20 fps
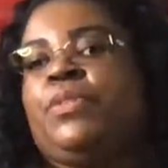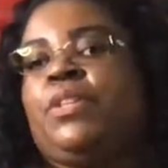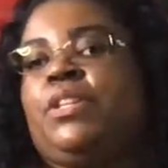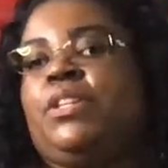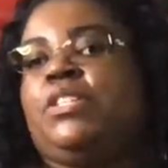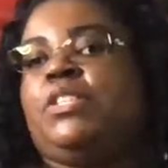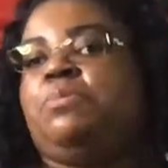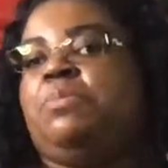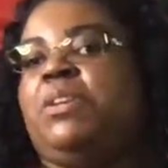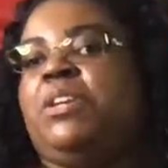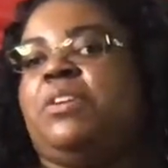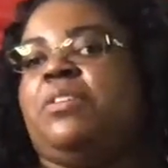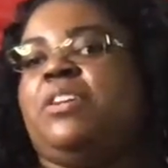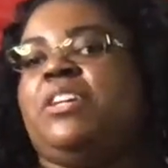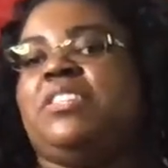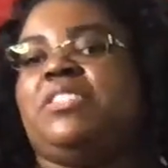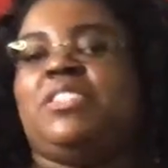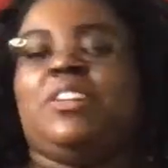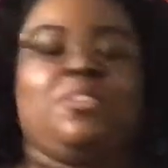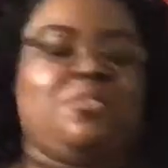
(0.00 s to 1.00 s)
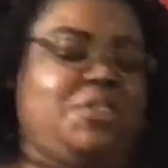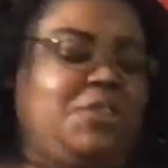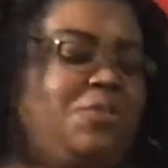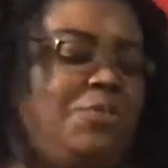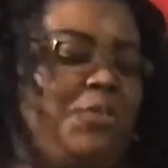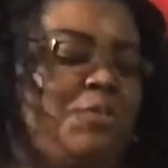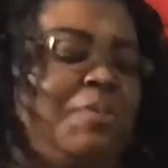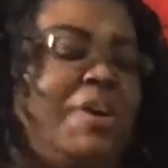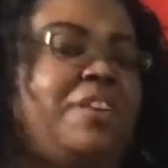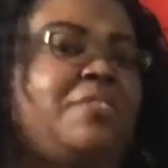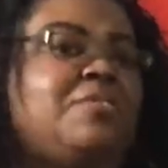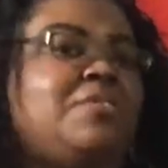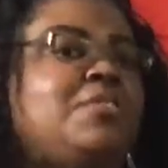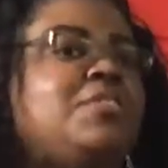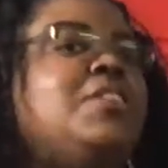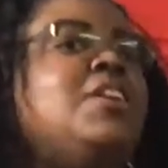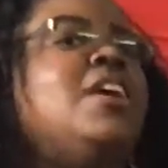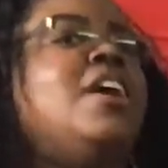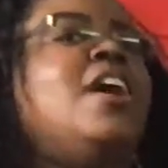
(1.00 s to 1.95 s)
The speaker is so disrespectful.